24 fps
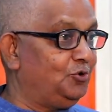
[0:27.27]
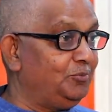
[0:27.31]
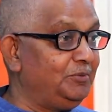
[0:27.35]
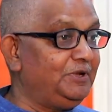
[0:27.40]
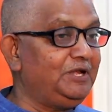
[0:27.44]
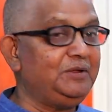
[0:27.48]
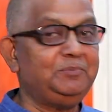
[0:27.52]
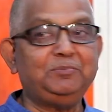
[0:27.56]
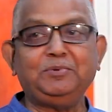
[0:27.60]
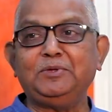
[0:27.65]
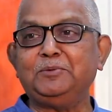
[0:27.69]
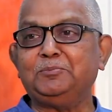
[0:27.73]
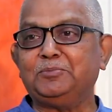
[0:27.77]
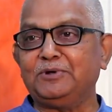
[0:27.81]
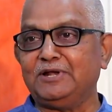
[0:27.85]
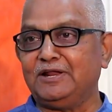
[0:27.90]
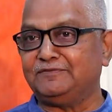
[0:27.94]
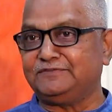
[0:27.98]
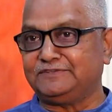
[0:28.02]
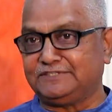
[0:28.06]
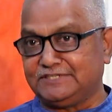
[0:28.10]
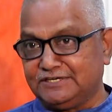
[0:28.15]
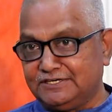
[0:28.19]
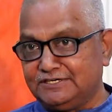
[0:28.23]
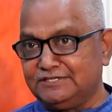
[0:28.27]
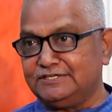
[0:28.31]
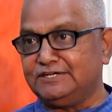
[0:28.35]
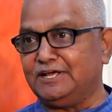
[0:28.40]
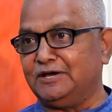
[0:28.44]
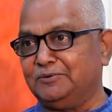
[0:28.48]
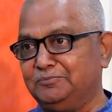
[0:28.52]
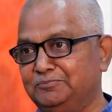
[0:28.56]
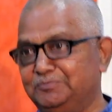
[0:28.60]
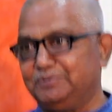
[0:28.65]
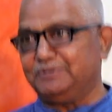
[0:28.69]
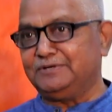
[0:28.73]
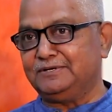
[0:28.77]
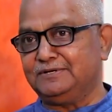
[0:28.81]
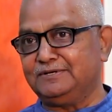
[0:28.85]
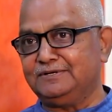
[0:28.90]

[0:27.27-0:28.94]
many people have turned up,